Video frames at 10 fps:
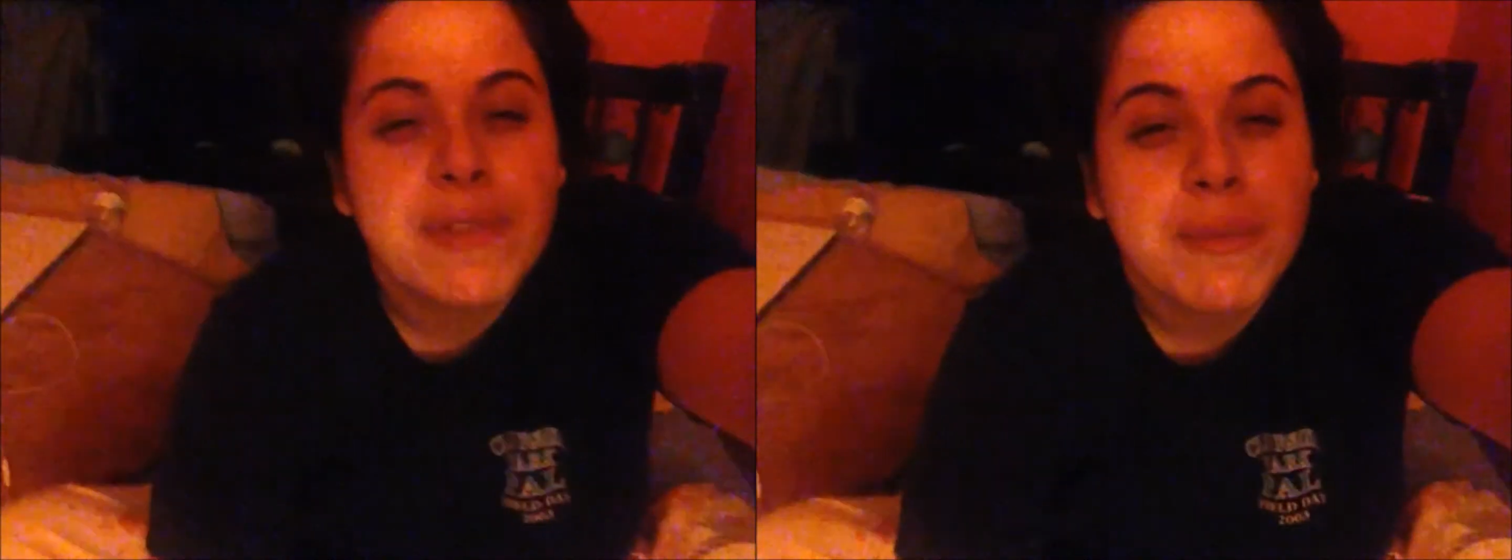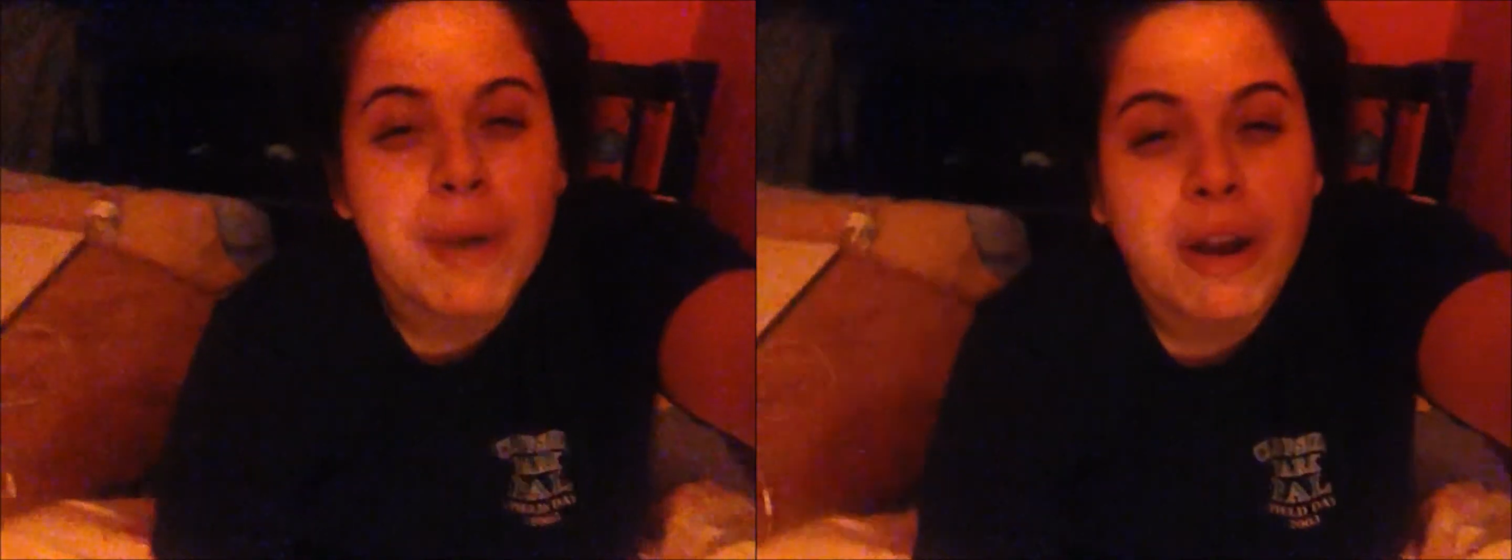
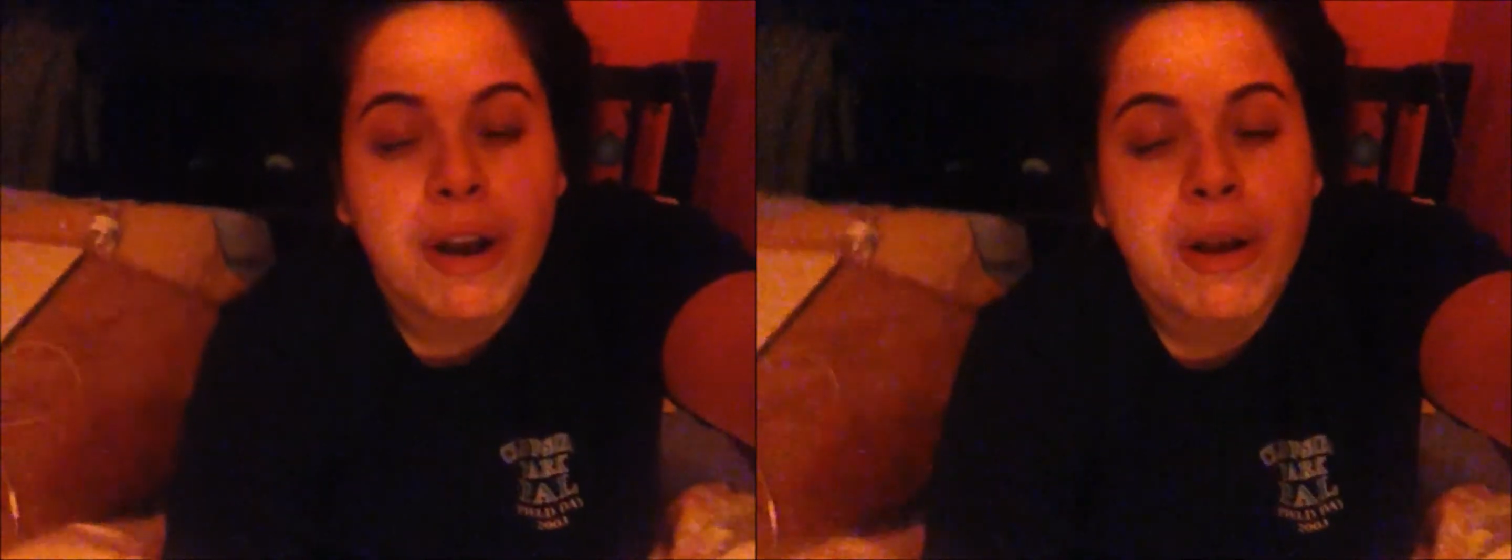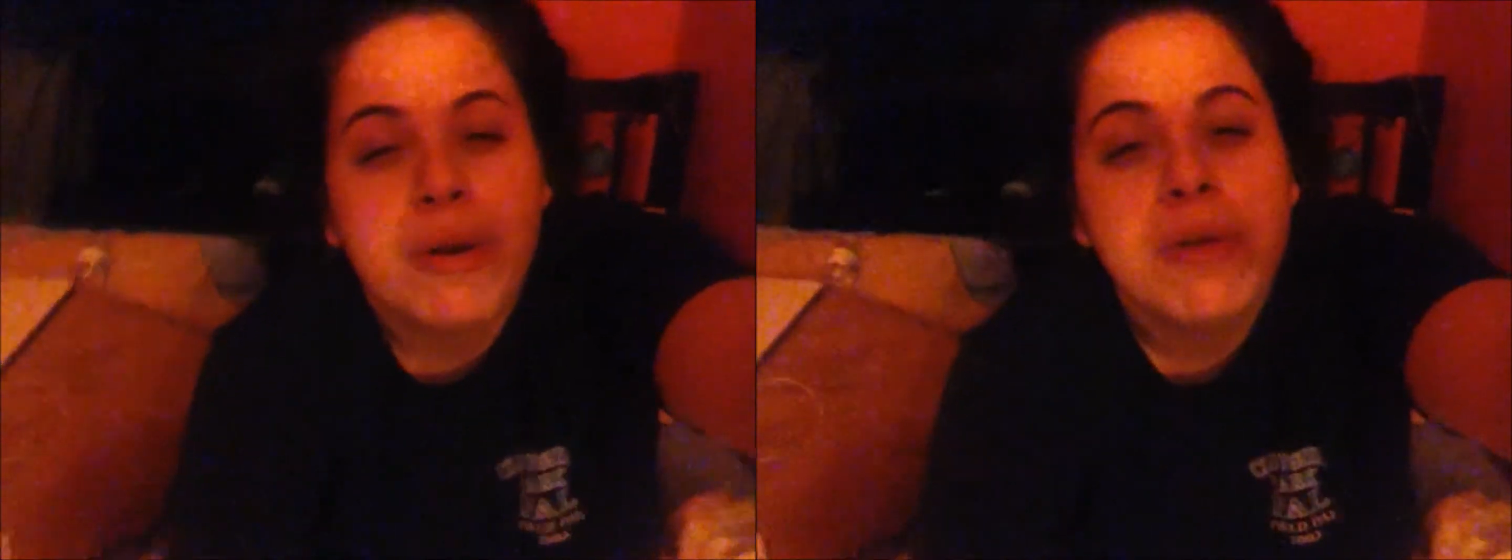
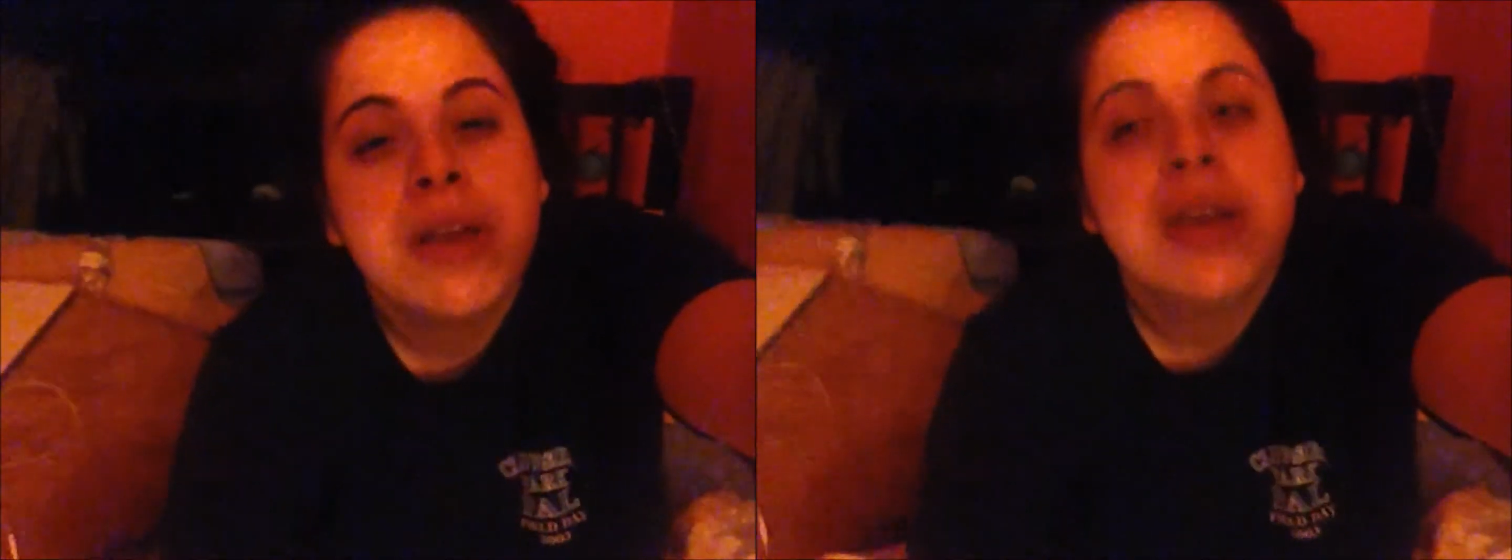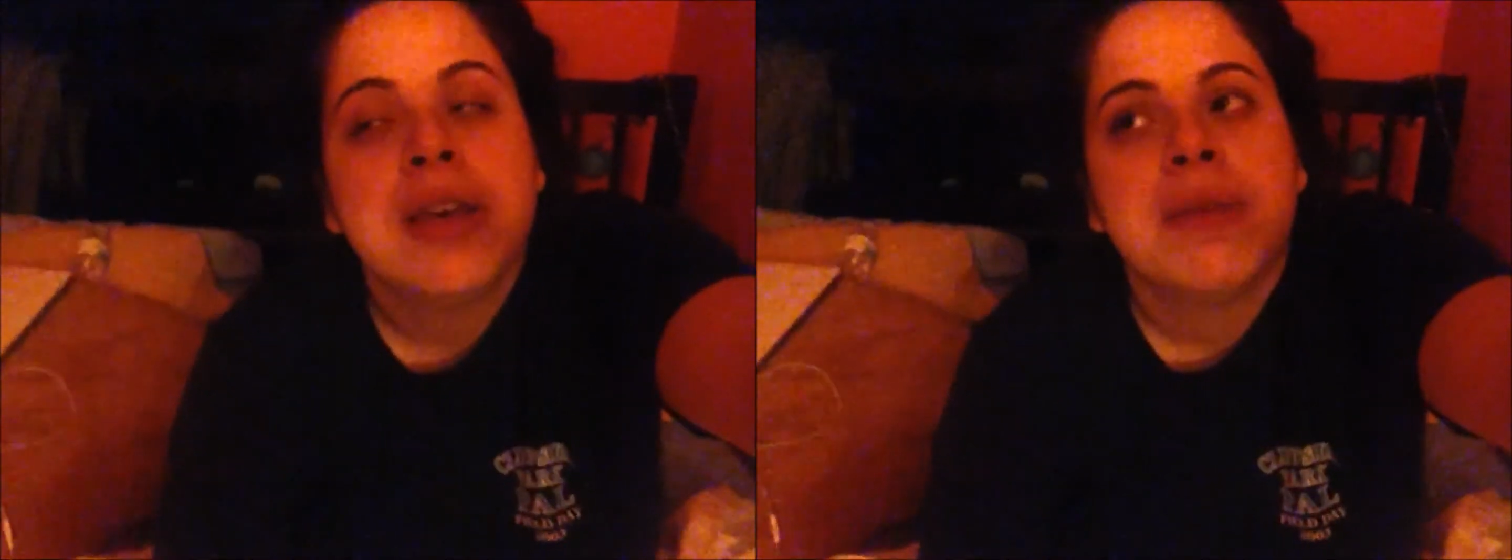tomorrow,
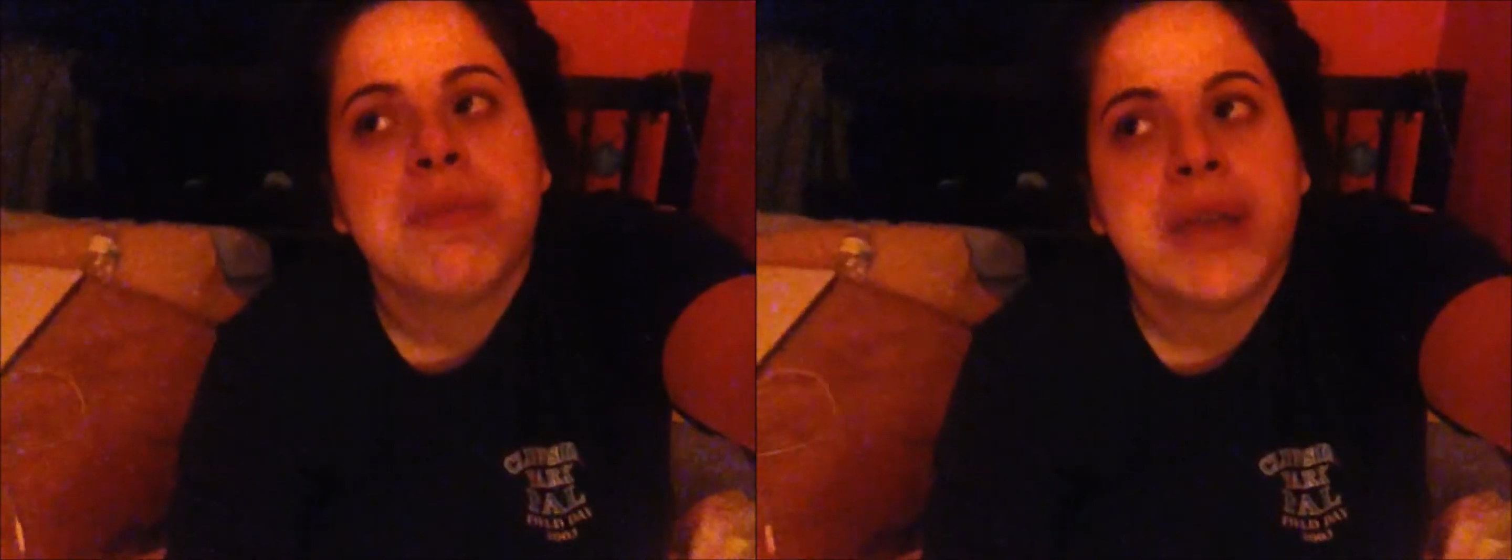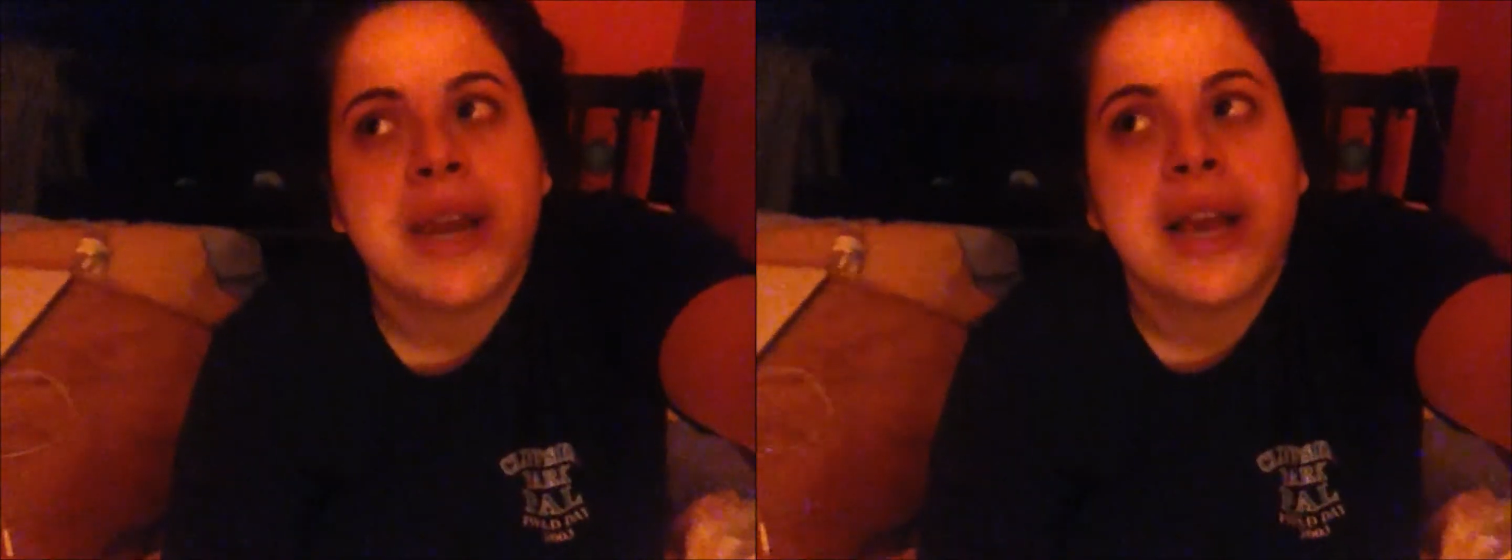
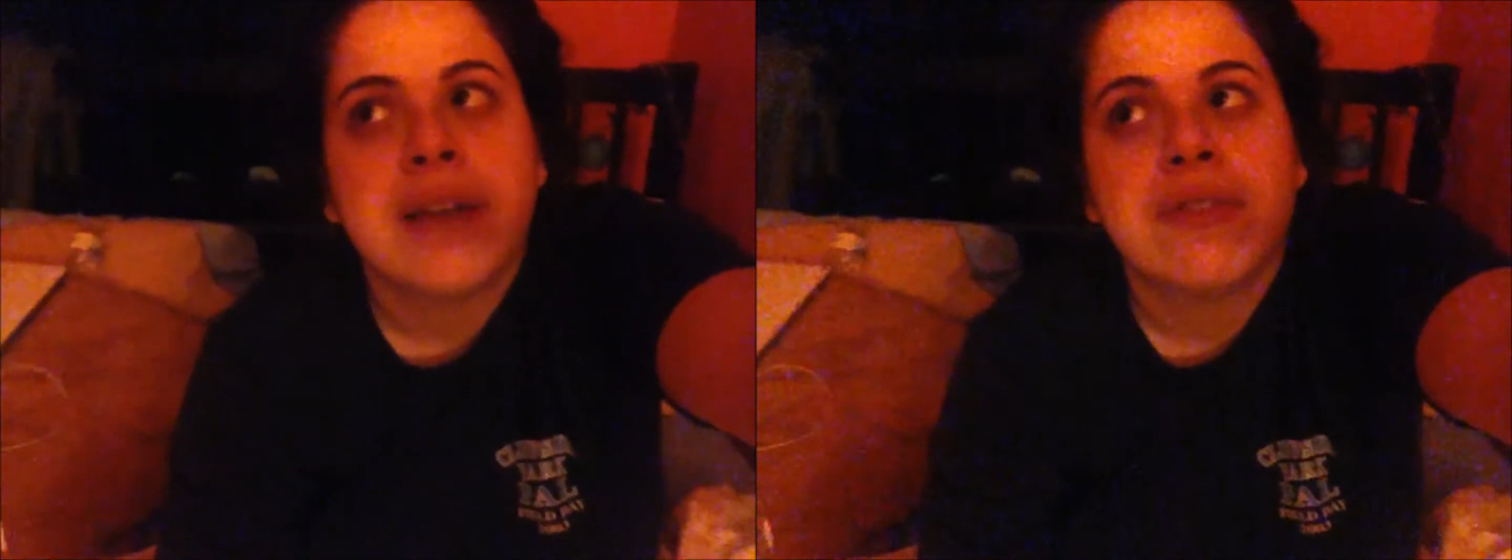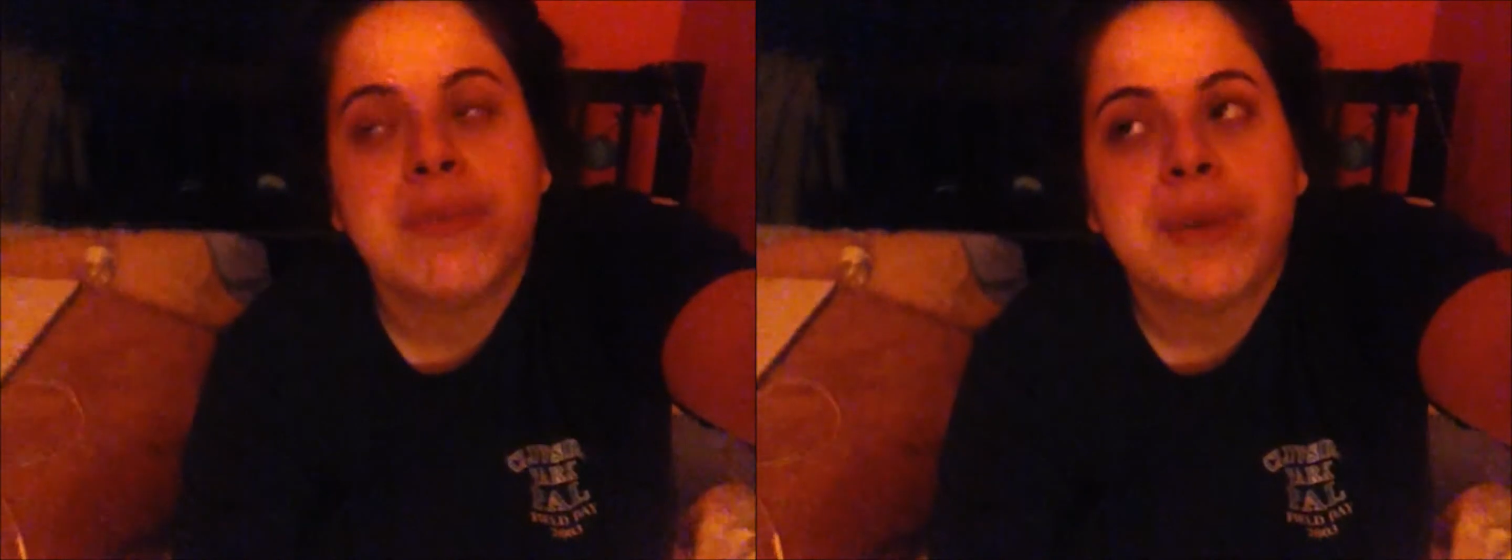meaning I have